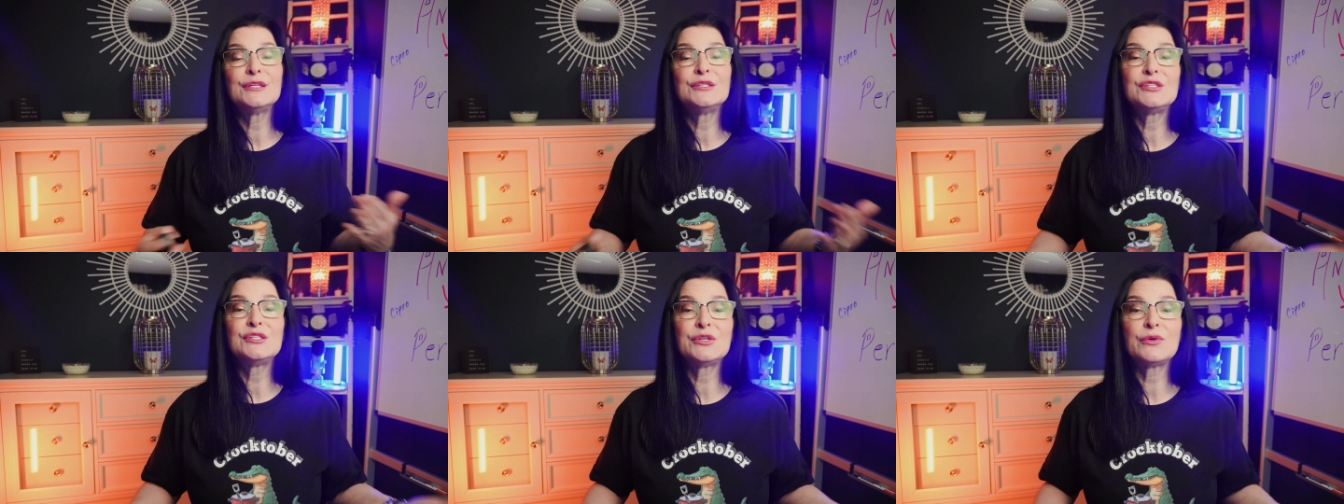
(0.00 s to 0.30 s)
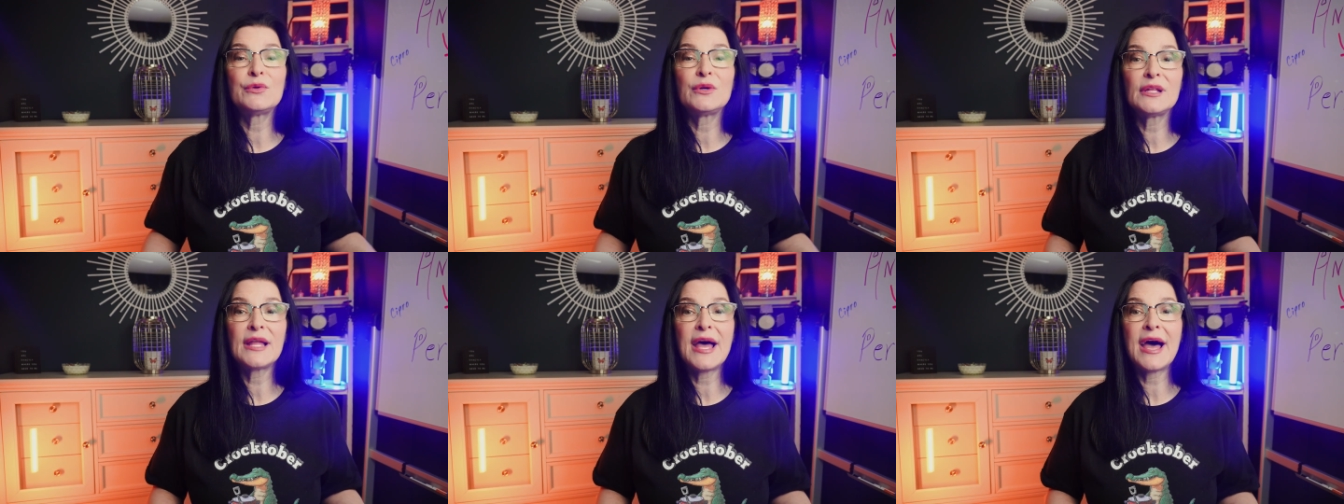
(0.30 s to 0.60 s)
to
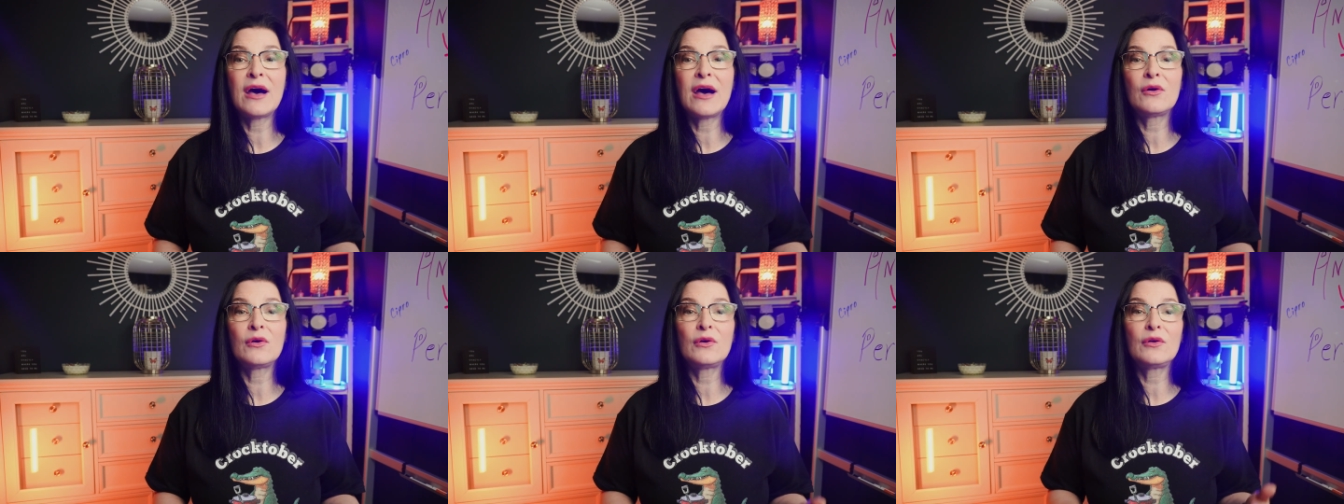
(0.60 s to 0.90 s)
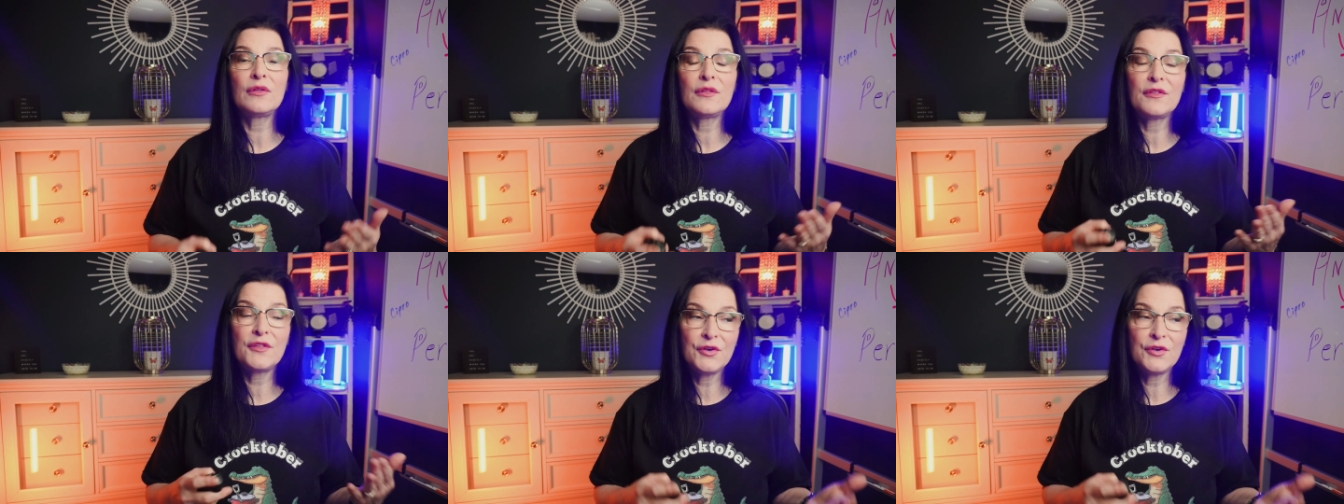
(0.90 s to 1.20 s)
allow
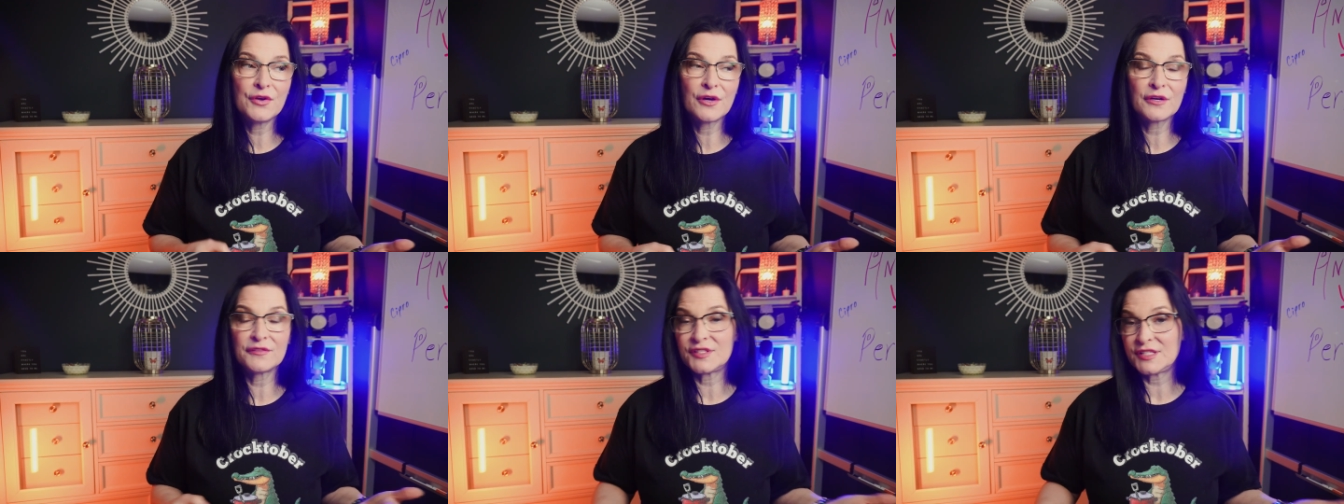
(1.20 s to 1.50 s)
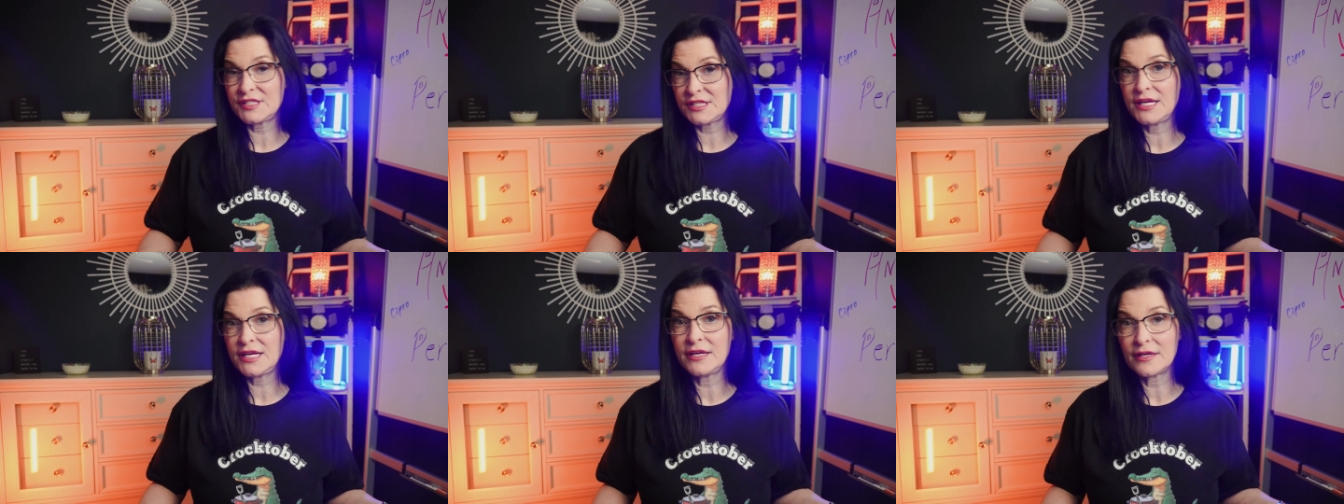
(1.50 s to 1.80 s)
the nerves
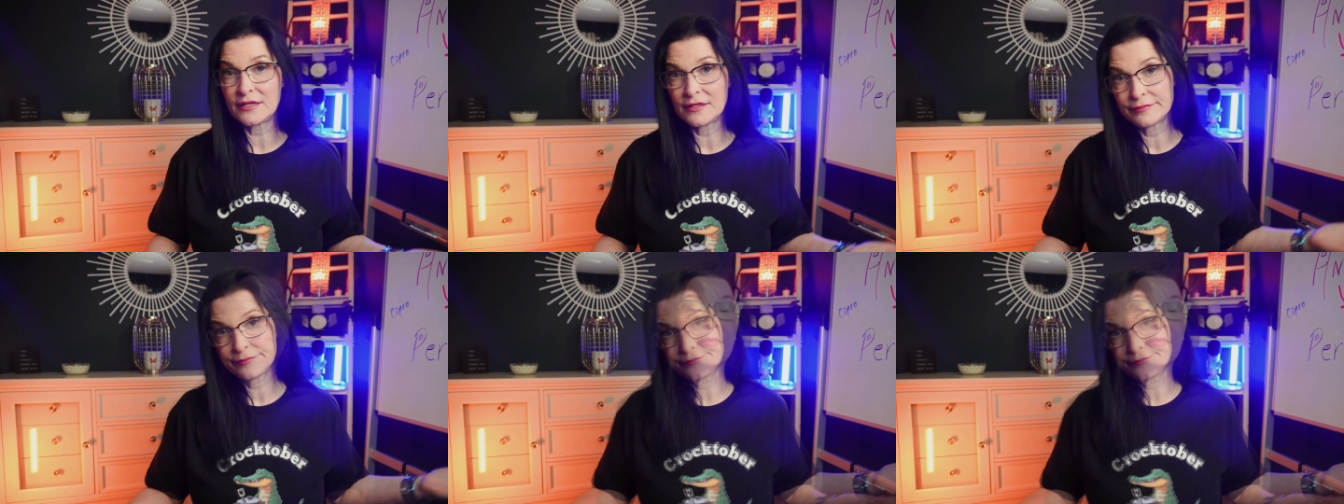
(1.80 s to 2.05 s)
to heal.